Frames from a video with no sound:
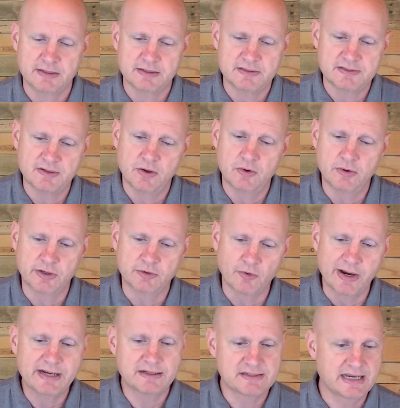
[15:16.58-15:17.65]
So a
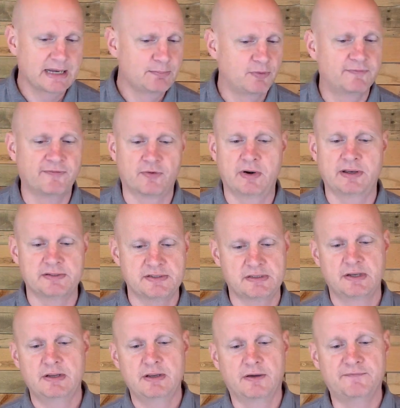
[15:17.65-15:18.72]
great example for us.
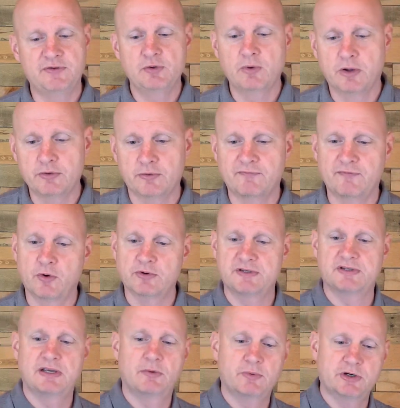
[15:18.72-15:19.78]
A few other
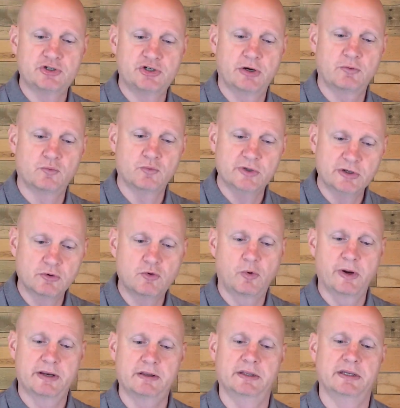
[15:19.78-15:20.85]
verses I want to share real
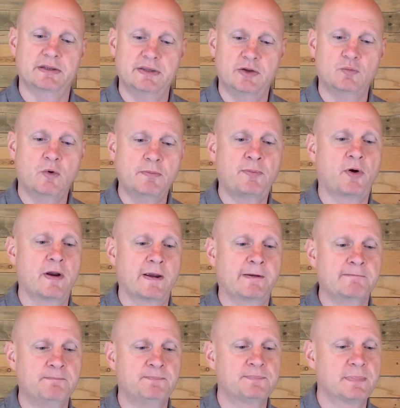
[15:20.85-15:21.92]
quickly, and then we'll pray.
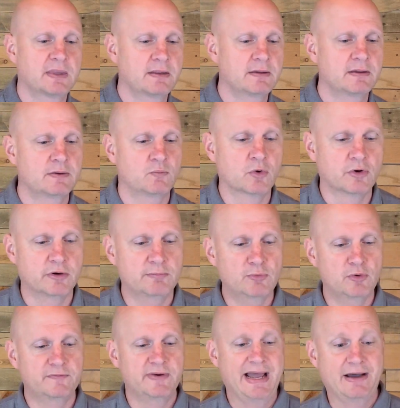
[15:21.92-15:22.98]
We're going to
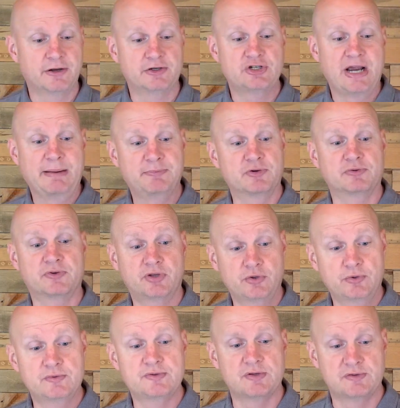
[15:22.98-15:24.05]
move now to chapter
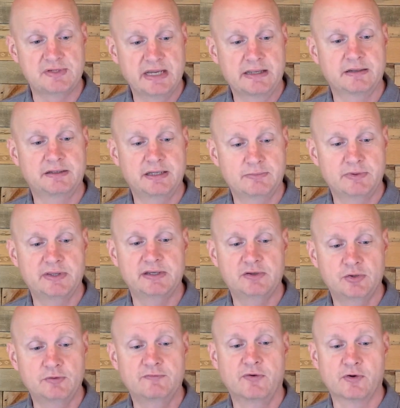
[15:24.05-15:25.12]
2, so 2 Timothy
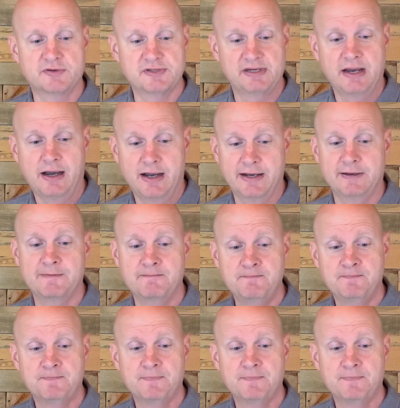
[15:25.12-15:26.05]
2, verse 9.